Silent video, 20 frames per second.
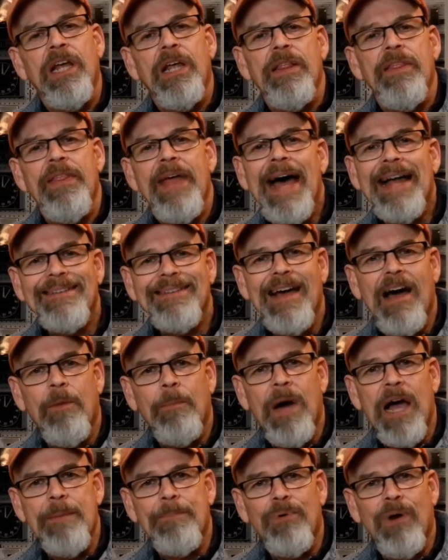That's how
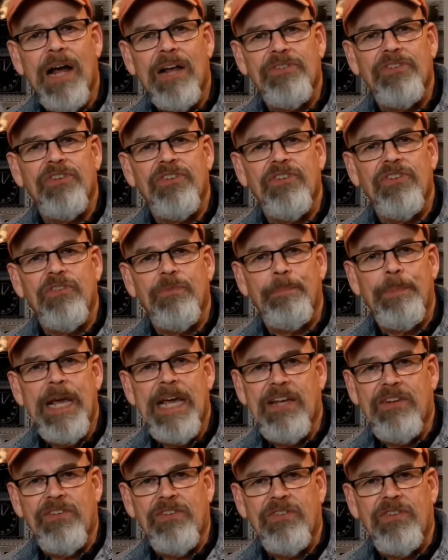my process is
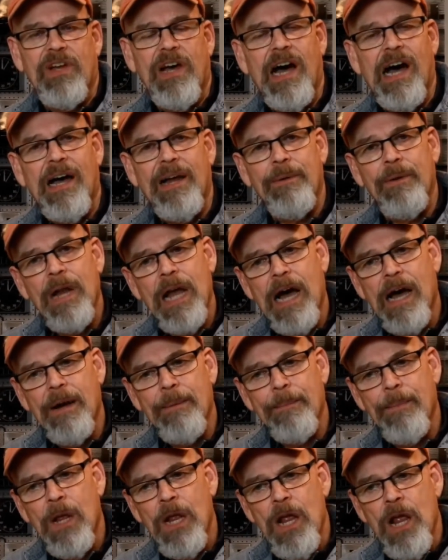based
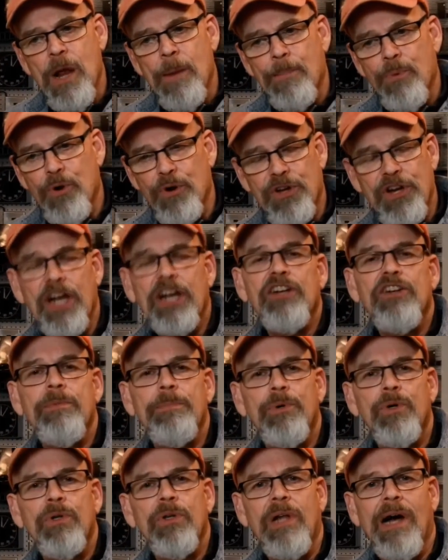on
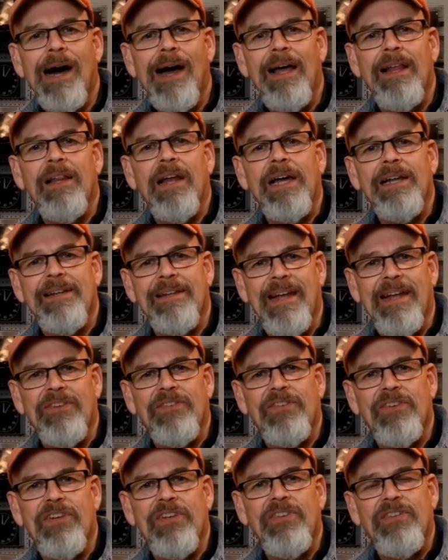predictable highlight
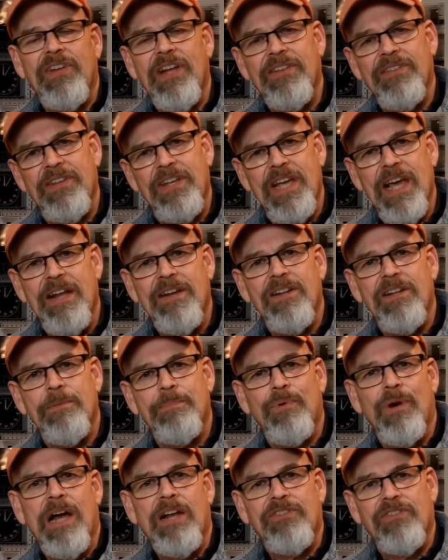densities at the end of the
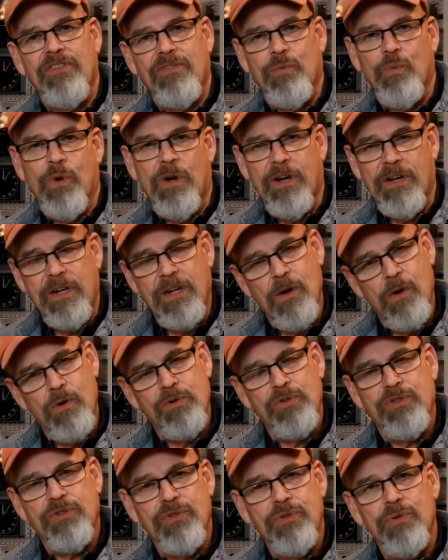process when it
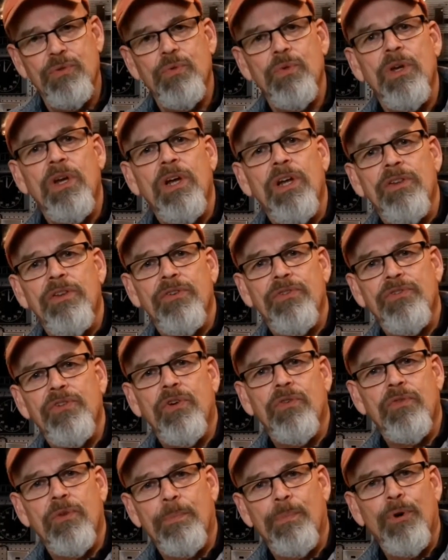goes to the
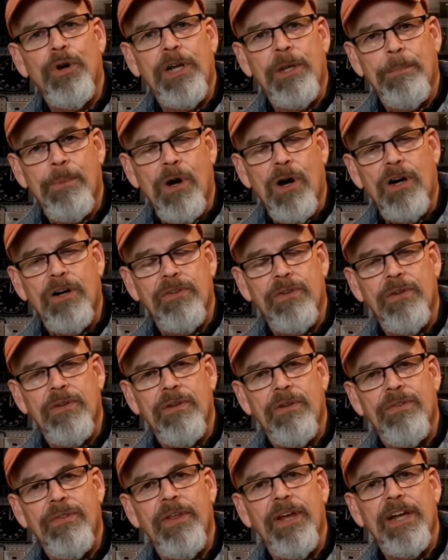silver printing part of
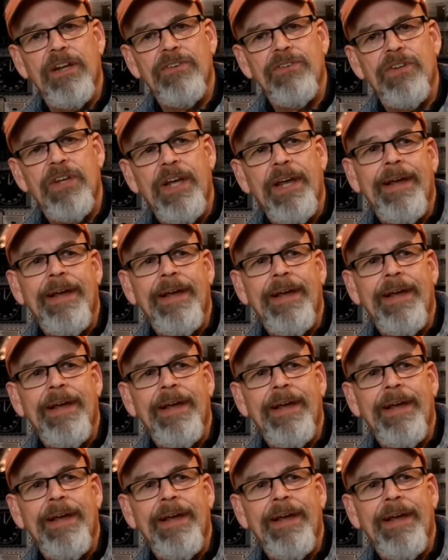things.